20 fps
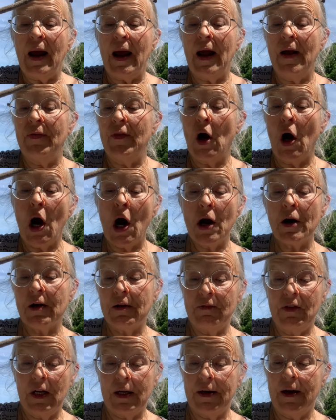And the Ark
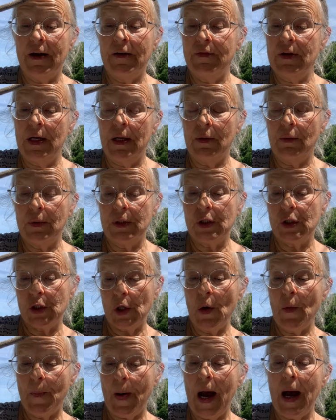of the Covenant was
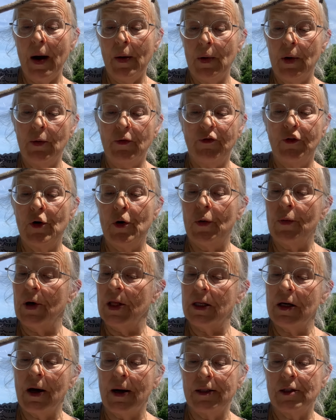so powerful
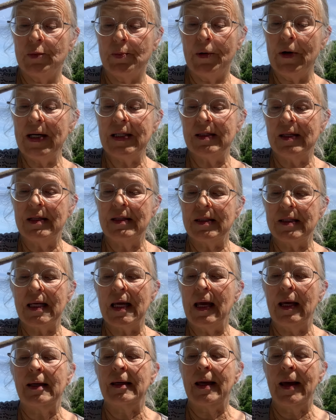with God's presence,
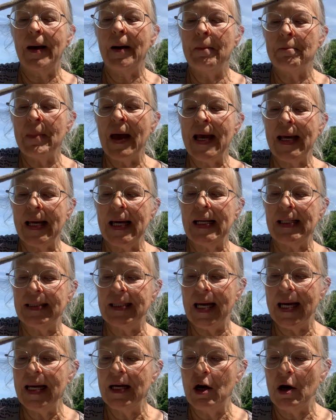it kept making
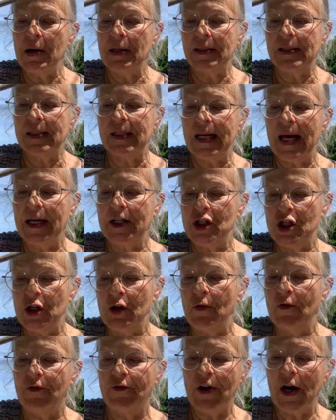Dagon's
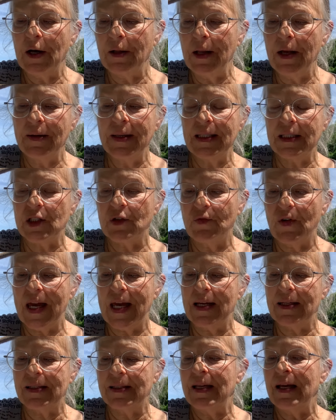statue fall on its
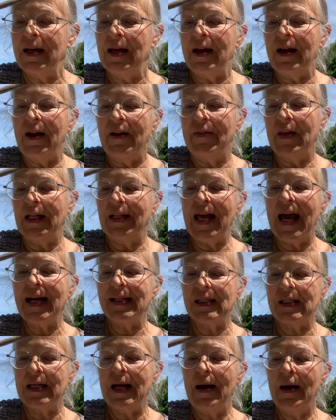face. And the
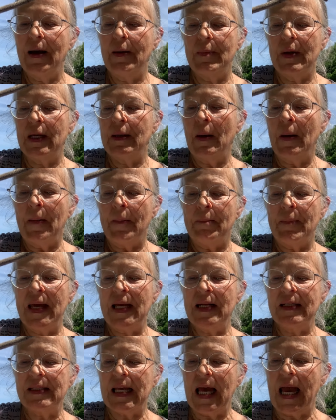last time it
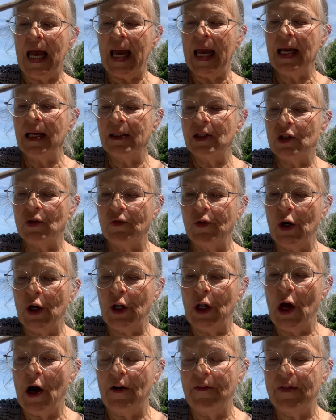made his hands
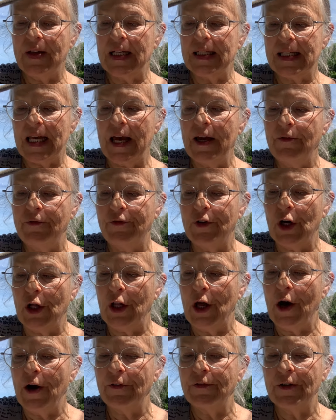fall off and his head
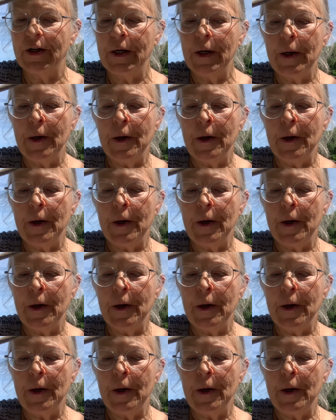fall off.